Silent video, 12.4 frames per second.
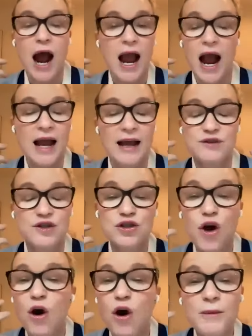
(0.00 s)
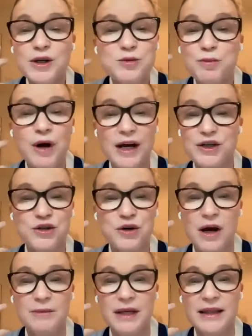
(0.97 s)
I have so much
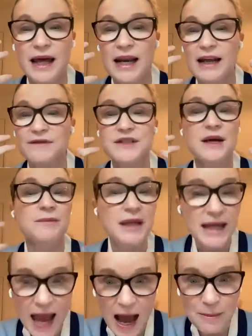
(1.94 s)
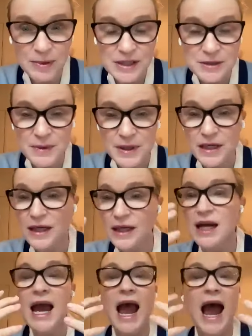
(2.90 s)
pressure on me that if something happened to
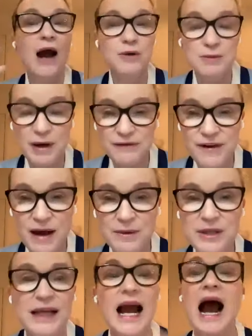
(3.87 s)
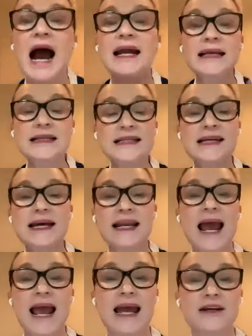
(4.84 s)
me, how would my family, like, I need to
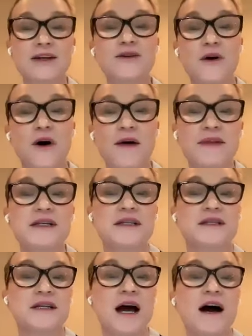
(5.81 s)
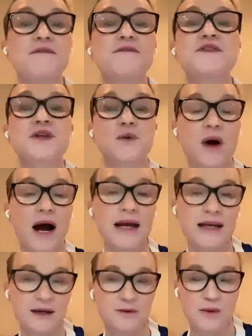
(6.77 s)
get a handle on the stuff so
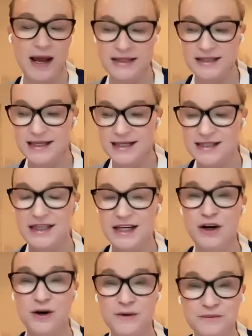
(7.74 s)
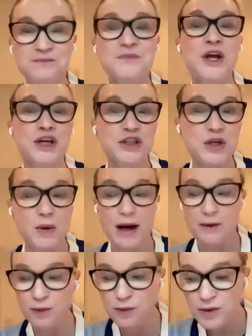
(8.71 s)
I can rest easier. So
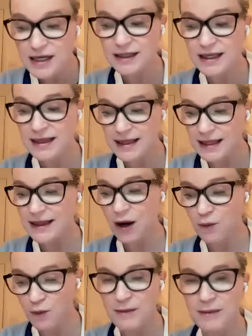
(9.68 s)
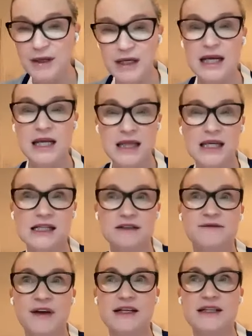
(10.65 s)
I really think that women in
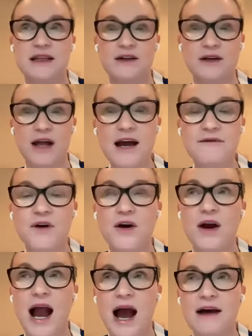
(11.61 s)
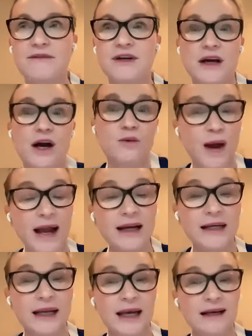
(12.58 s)
this phase in their life are having a
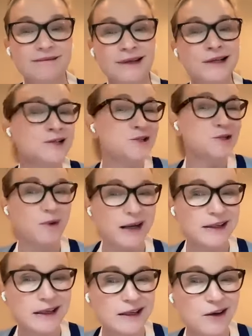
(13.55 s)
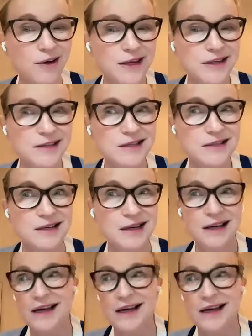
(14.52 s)
reckoning. Do I need all this?